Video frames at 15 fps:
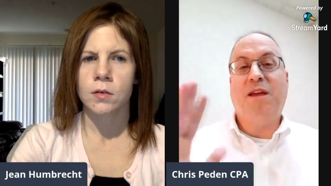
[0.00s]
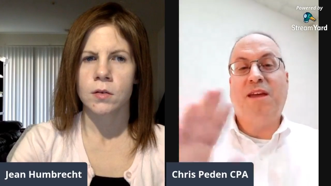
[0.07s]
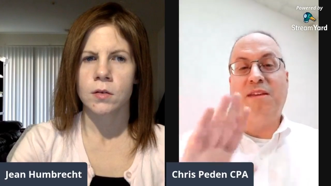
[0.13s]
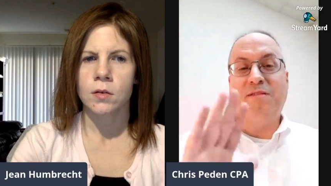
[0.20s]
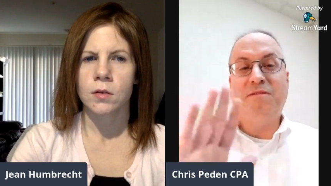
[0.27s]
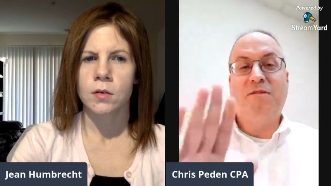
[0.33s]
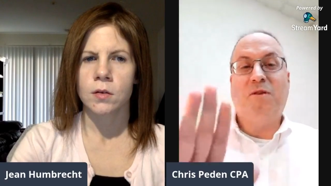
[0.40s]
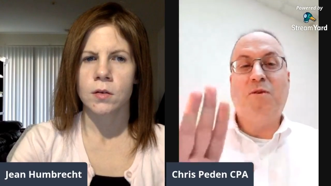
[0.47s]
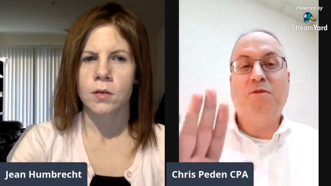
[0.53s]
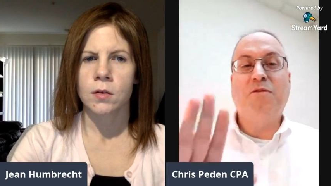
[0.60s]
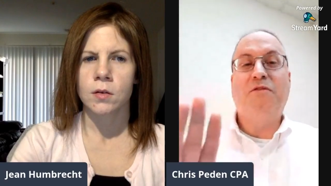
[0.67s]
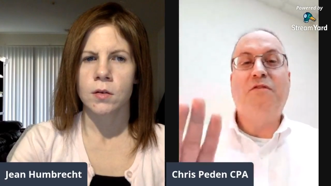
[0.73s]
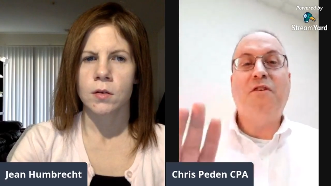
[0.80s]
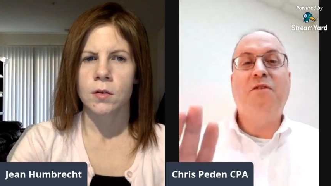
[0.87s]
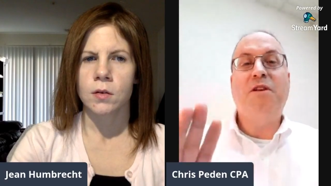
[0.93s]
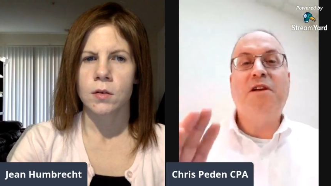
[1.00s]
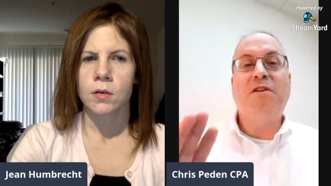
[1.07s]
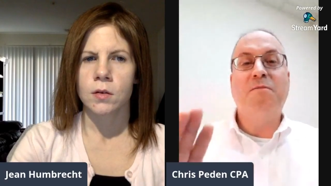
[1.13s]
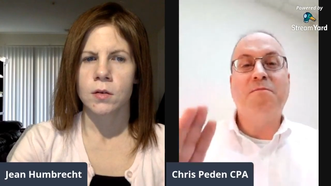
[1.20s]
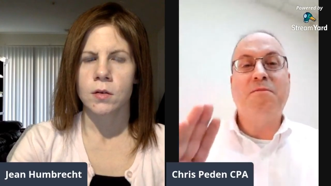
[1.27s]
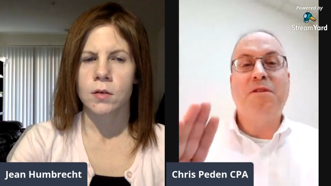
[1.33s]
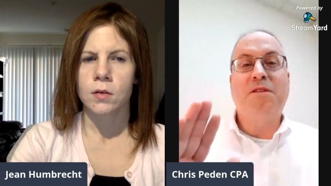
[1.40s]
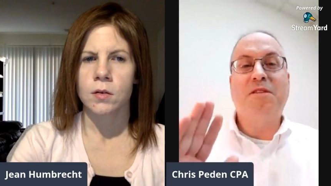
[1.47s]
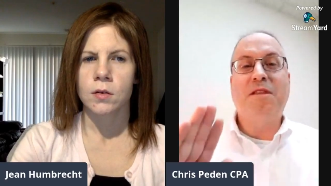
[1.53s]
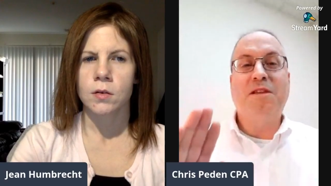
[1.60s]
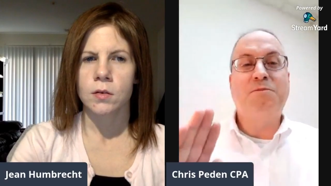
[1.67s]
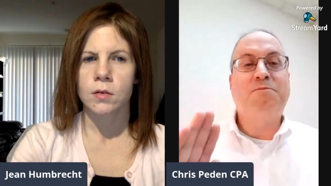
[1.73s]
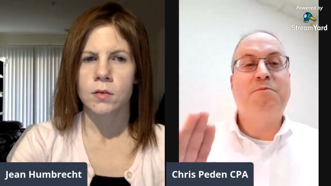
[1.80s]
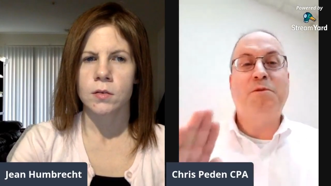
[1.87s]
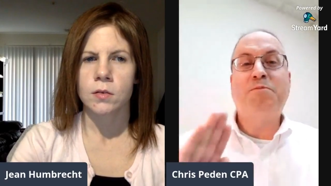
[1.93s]
Speaker 1: okay, hold the phone here.
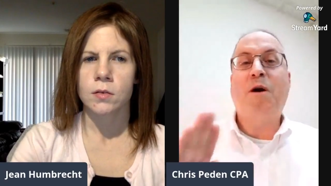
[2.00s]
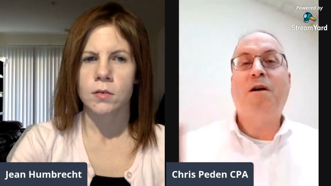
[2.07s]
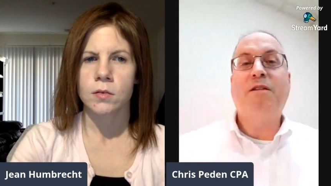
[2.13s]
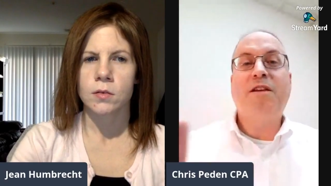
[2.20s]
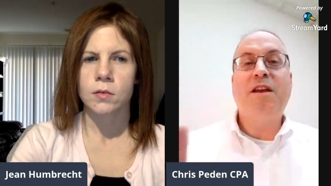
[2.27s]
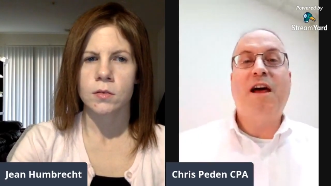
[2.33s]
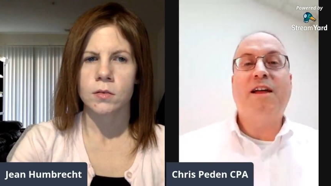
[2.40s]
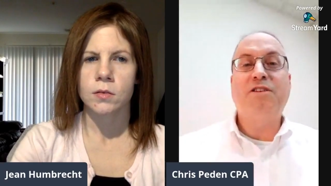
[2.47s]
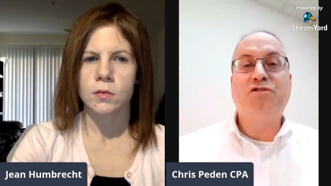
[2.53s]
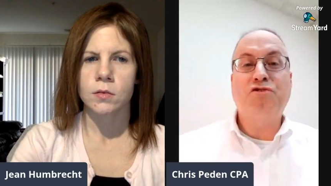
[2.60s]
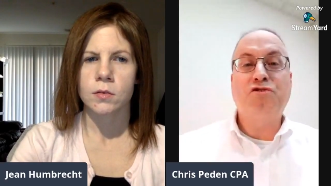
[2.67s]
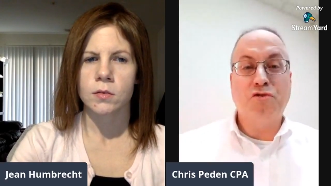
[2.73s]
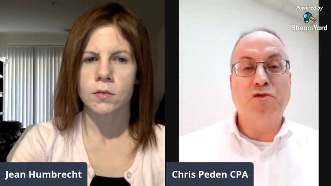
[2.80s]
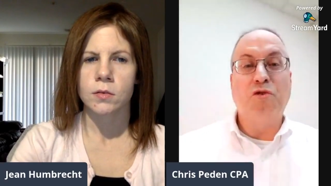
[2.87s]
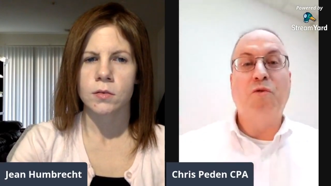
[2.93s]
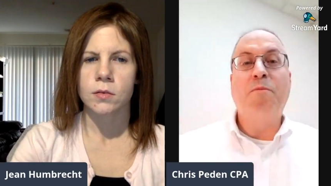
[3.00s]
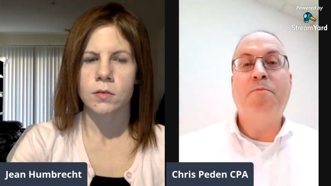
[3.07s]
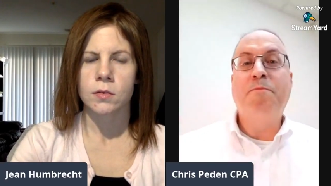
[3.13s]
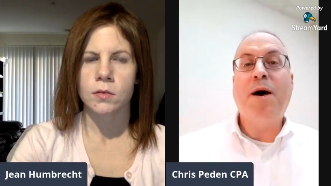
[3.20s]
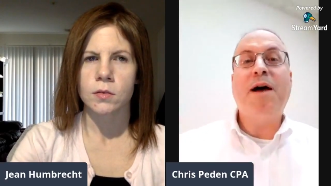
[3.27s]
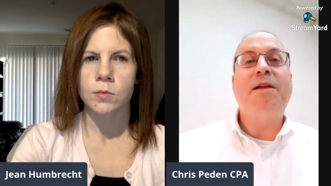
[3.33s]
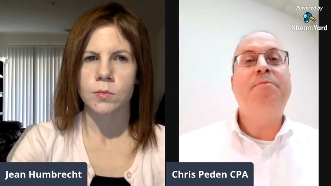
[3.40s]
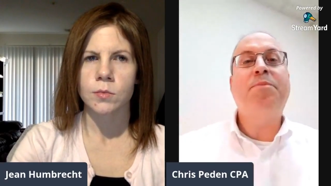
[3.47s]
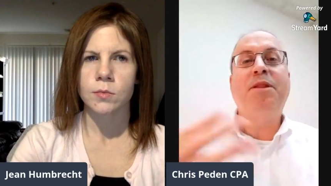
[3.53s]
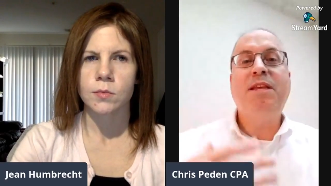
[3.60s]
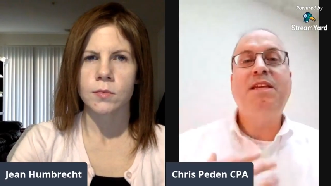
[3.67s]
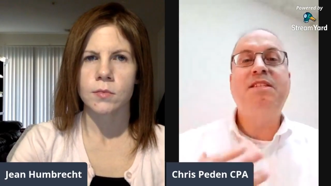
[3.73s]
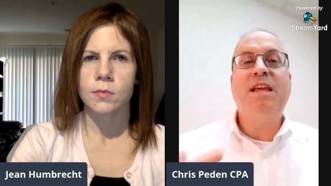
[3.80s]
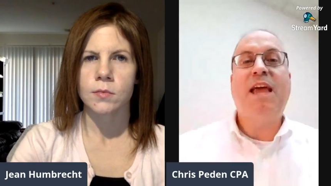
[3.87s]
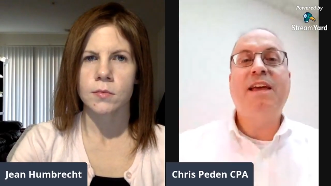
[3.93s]
They're probably not true, but
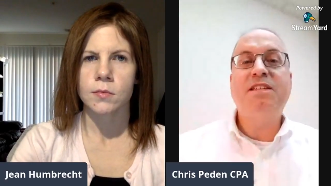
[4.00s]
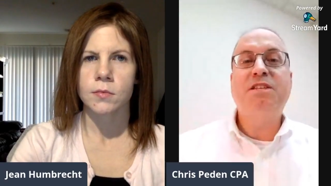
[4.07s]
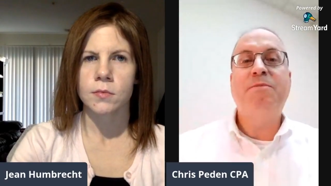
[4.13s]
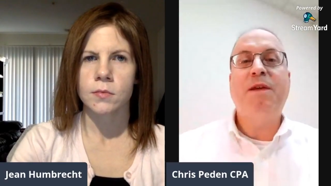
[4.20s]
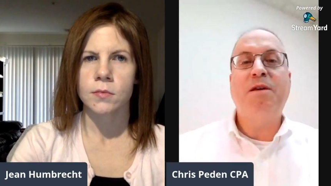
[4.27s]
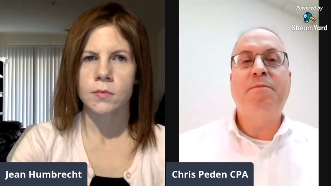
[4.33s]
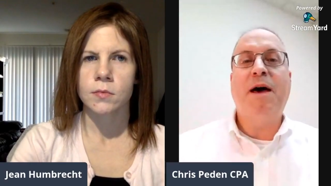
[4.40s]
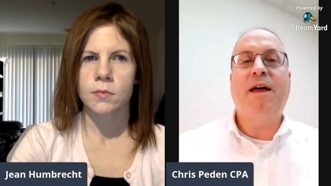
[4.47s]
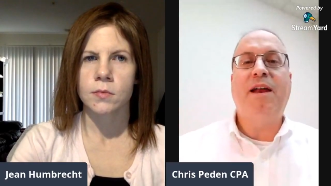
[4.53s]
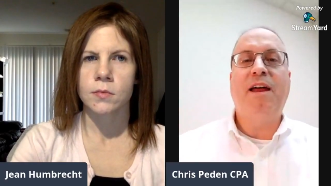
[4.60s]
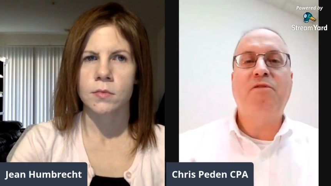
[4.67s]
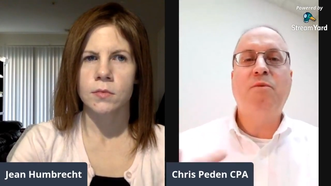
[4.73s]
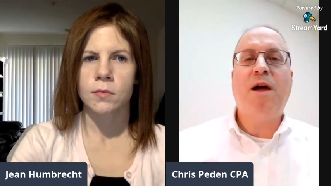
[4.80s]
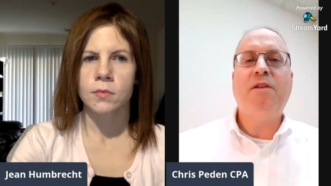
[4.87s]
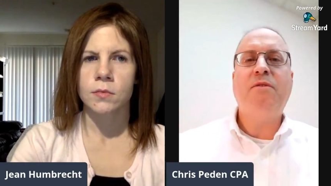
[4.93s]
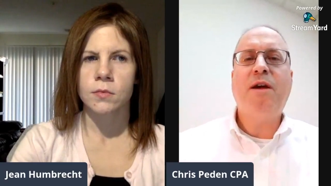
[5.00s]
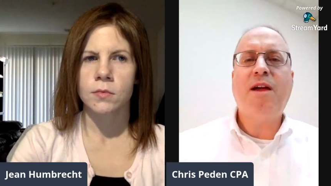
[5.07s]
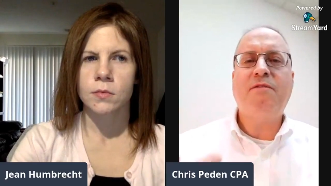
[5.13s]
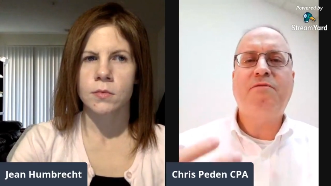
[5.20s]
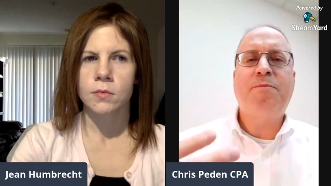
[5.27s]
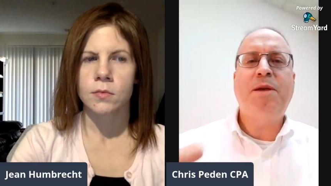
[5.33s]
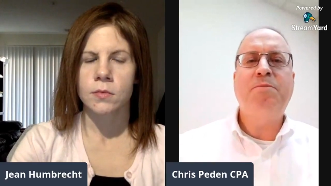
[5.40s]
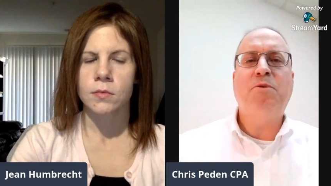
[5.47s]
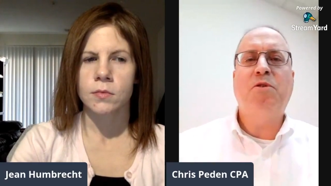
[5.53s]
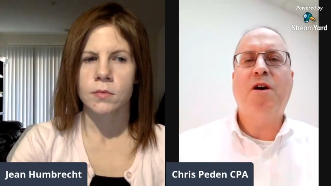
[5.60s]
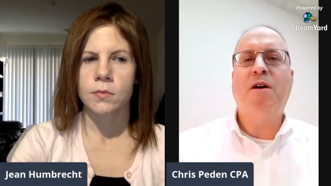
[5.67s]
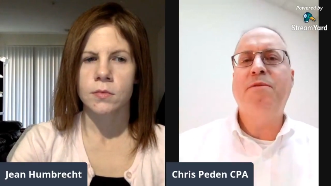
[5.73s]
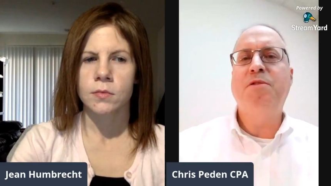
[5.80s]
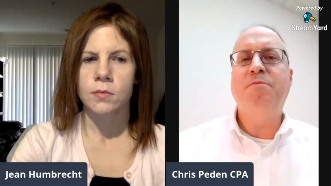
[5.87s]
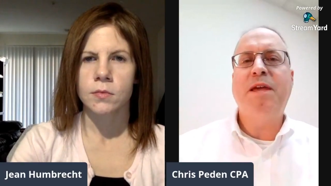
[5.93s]
please ask me about it. I'd rather have
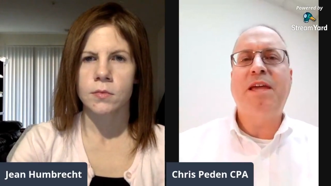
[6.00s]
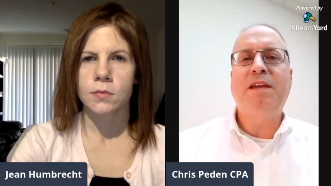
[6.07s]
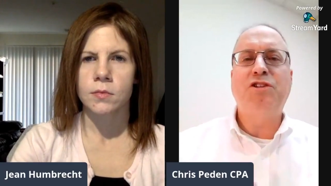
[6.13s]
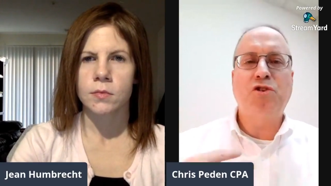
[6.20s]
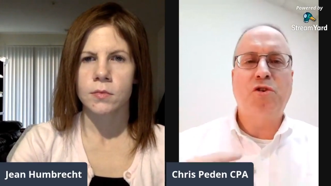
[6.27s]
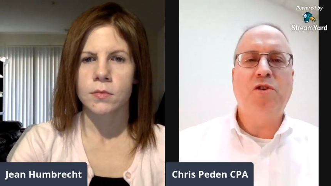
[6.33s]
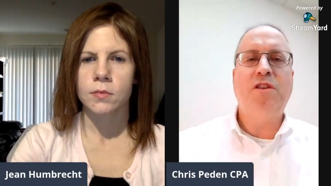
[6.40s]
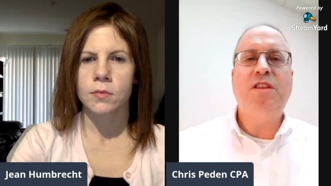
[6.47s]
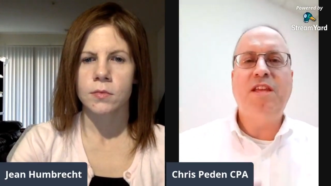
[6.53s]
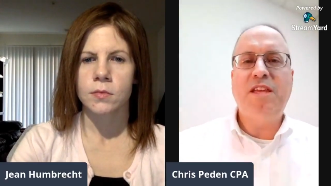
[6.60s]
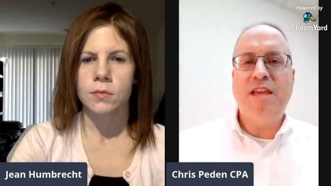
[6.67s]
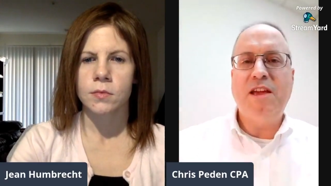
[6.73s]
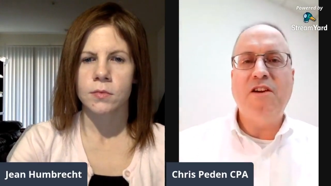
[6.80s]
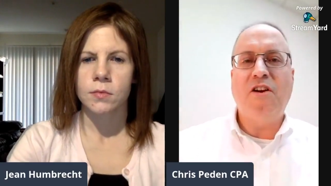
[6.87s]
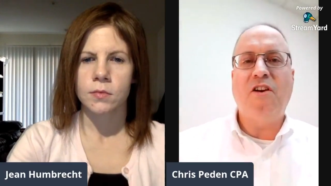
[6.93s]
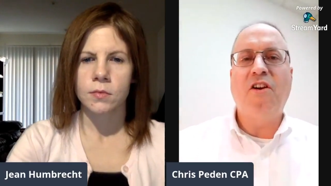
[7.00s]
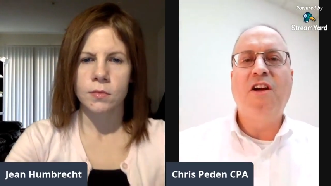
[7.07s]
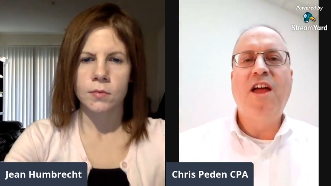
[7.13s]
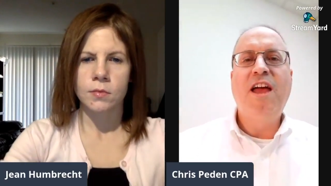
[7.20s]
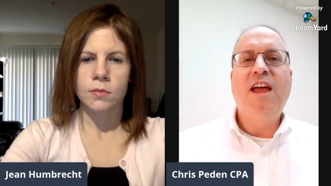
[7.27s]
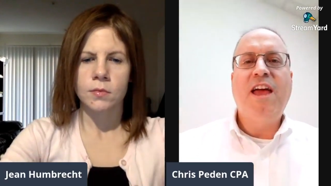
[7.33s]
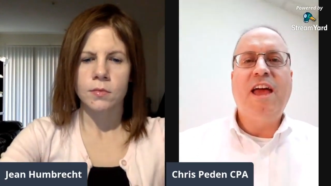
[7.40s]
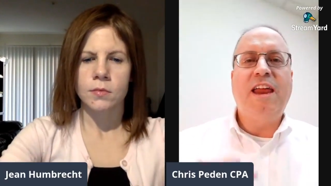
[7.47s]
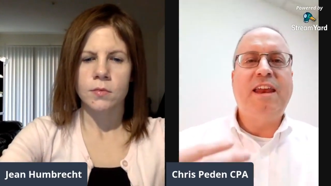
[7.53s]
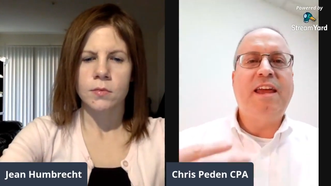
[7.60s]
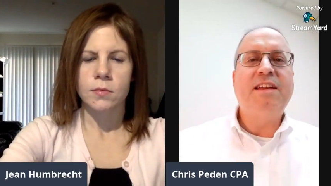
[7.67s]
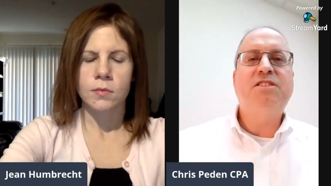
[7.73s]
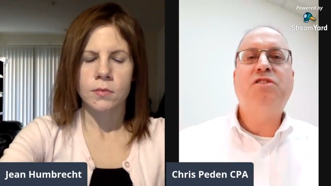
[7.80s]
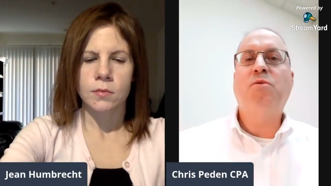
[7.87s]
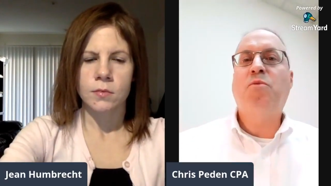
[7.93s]
people come to me during the year and ask